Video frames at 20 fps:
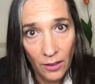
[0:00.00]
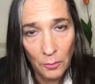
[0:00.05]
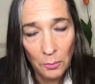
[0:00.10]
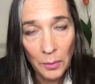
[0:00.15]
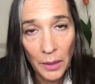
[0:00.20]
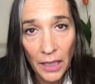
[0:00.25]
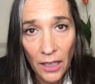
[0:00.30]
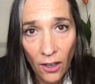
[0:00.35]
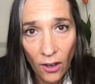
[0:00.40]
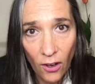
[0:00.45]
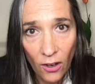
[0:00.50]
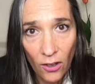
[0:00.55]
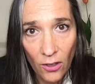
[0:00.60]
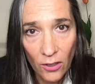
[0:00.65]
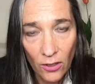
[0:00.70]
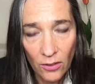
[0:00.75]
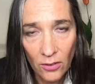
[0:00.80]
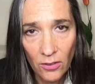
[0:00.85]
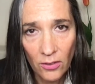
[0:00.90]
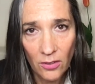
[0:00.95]

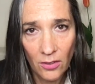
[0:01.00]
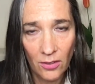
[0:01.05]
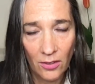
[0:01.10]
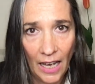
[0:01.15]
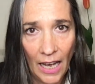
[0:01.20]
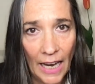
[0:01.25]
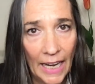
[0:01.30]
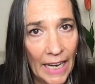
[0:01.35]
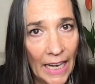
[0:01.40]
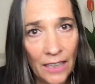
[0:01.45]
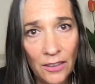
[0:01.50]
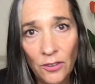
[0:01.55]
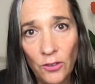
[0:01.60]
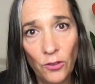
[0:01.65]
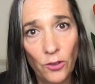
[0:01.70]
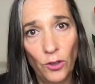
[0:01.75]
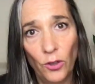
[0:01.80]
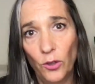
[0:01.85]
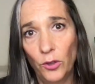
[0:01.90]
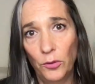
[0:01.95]
because I
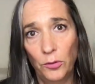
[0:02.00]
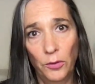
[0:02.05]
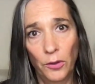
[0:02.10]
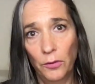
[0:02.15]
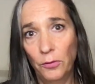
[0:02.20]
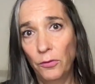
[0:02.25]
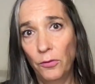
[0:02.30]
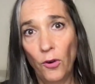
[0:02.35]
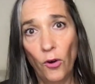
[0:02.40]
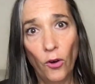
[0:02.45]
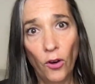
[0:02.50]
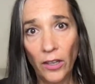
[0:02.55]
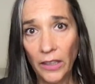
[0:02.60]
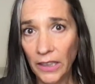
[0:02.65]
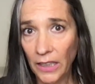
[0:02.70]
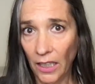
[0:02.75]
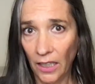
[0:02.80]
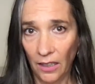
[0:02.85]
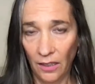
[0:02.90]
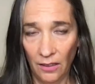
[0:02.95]
hadn't taught for four
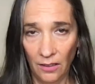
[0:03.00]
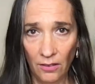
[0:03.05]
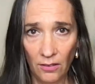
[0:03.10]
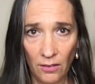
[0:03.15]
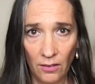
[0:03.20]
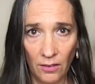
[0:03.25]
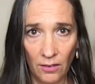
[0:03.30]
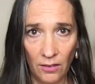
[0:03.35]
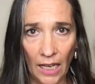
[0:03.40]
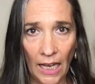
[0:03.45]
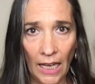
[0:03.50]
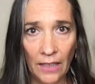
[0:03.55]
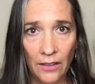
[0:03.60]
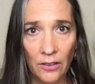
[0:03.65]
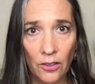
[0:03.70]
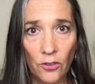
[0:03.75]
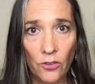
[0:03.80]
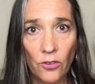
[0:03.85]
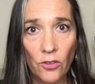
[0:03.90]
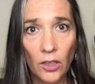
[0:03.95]
years and
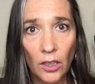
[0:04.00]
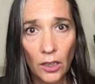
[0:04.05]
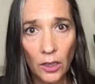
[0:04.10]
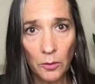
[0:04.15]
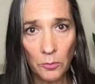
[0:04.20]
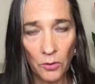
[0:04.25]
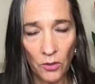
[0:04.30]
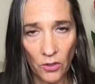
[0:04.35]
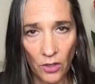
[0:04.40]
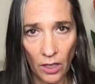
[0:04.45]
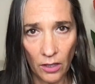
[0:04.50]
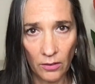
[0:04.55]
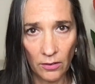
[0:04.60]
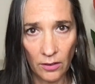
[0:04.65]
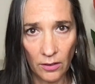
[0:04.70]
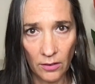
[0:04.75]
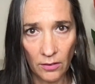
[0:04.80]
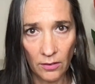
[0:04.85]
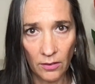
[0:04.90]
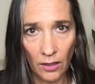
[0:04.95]
the
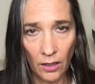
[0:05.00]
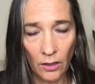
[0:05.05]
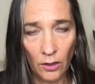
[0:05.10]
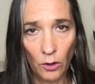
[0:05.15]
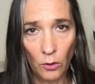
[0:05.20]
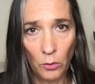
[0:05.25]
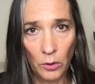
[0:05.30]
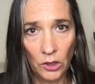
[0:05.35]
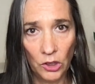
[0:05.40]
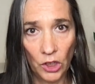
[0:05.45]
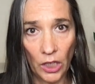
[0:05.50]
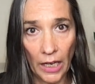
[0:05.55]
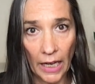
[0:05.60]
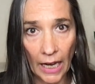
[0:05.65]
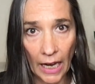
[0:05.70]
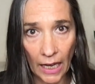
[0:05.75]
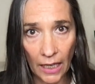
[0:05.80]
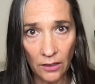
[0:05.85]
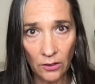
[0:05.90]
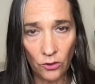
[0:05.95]
circumstances under which I
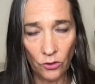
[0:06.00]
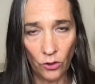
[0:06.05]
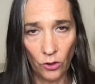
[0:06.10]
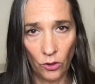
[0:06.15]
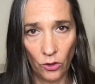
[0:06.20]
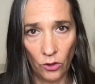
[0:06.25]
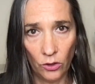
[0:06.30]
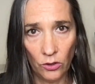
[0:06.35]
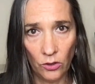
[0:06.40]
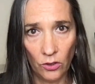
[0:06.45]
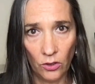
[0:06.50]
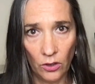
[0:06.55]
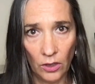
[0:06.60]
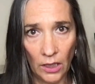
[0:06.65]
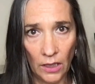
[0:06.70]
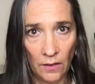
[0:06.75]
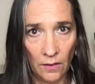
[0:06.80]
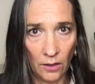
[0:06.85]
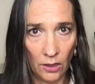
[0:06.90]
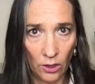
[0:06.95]
had taught
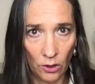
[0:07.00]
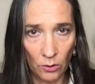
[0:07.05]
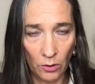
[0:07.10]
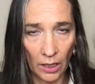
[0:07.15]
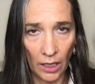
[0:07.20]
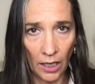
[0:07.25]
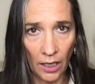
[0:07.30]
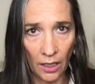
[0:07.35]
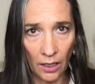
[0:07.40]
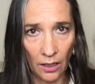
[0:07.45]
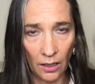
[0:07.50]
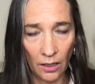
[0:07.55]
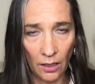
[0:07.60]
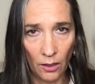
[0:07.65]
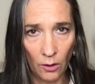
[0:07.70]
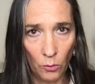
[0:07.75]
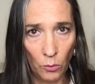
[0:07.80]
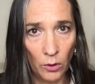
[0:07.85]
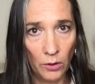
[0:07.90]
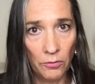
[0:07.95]
in the UK
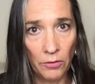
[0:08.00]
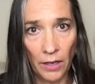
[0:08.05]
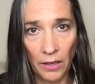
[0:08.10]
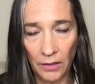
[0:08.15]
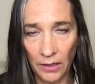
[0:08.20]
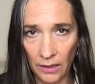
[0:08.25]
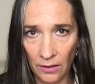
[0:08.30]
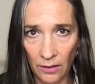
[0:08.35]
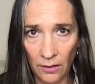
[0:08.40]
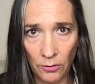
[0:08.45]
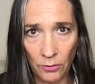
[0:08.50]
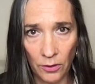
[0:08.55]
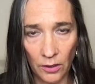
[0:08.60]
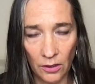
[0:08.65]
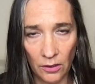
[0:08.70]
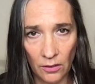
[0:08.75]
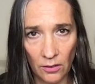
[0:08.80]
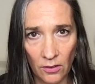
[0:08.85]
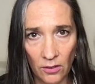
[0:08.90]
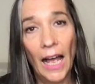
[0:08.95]
were very
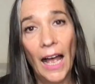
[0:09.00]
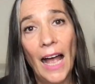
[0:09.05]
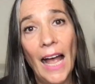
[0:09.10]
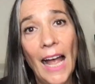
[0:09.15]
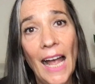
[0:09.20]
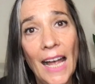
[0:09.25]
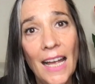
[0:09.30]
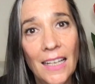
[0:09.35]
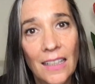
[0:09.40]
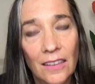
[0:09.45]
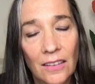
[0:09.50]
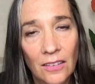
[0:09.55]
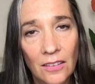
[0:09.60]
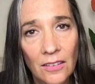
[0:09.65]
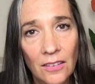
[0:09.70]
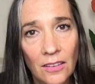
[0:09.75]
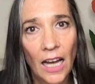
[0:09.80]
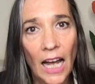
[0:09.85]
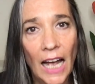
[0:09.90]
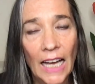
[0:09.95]
different. And
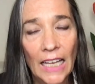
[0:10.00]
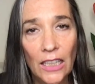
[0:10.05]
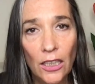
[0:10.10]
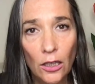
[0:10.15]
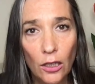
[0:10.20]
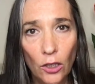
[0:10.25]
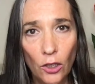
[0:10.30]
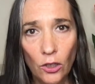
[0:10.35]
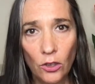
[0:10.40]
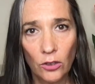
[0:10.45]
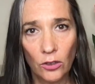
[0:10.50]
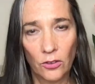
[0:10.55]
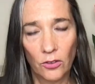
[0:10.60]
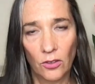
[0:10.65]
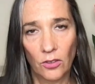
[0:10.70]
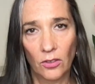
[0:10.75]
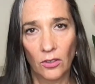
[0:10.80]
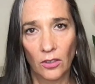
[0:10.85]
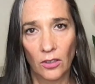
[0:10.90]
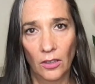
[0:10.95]
I
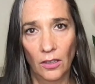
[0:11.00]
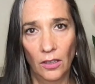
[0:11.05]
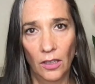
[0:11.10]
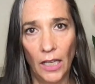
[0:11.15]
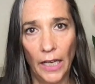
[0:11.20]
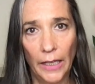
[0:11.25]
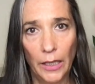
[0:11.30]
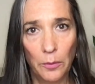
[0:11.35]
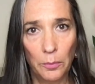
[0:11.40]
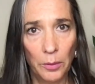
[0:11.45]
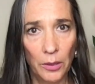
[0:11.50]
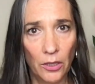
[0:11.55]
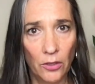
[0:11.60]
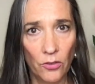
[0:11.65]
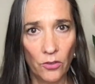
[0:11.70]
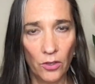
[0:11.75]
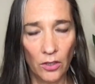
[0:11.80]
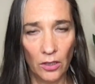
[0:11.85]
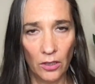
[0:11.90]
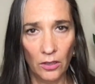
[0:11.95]
looked like a
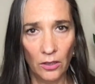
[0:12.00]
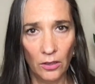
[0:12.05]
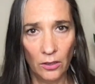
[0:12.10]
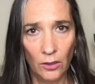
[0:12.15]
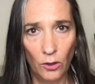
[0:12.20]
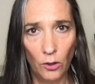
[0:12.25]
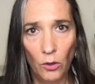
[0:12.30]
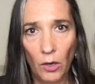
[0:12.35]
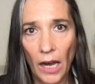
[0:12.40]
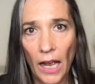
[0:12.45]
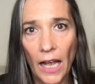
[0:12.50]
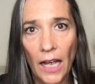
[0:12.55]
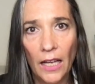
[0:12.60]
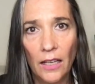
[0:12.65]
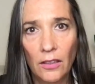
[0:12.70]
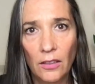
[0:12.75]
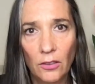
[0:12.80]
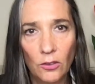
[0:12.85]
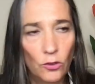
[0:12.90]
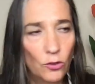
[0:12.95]
person who
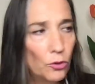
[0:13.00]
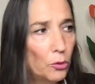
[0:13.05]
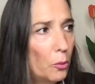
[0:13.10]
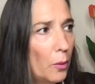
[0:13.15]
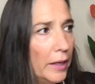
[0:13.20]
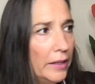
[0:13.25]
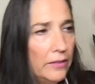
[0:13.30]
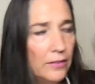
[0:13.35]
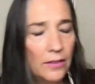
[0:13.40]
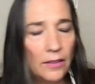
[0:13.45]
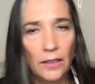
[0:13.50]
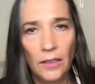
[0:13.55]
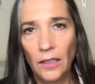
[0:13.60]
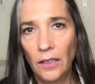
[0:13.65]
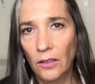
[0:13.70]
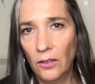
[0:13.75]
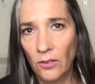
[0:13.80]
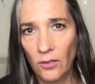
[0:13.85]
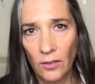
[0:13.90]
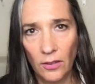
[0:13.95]
had 20
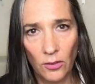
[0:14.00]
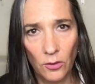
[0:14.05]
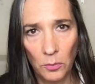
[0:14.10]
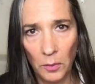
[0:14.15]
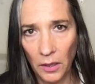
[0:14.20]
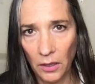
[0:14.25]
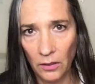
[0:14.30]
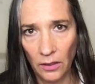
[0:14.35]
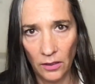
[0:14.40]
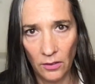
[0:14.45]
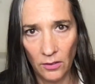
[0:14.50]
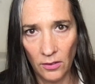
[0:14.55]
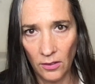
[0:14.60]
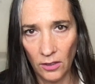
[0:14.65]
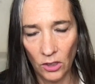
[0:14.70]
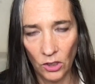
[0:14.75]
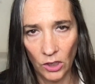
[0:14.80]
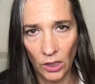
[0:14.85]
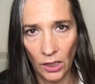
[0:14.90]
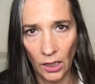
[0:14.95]
years experience
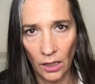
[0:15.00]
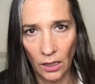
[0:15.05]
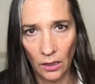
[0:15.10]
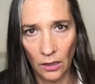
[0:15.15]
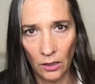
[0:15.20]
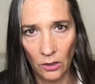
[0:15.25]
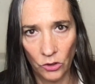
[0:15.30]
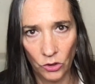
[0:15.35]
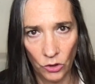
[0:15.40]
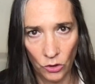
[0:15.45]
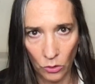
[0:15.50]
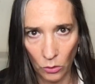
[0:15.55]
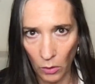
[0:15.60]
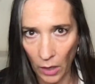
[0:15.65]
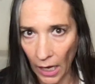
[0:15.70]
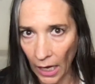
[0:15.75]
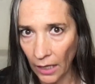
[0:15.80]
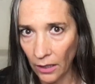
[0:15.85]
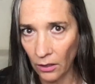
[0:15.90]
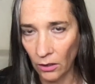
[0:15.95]
teaching English to
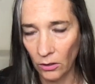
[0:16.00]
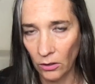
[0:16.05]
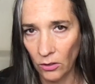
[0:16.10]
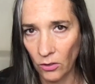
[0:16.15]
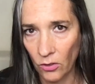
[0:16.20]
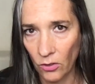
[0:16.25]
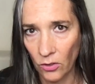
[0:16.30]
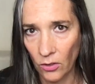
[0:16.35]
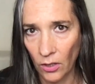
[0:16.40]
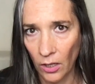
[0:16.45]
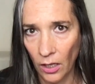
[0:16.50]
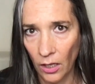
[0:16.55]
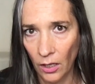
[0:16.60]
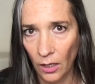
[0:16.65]
adults.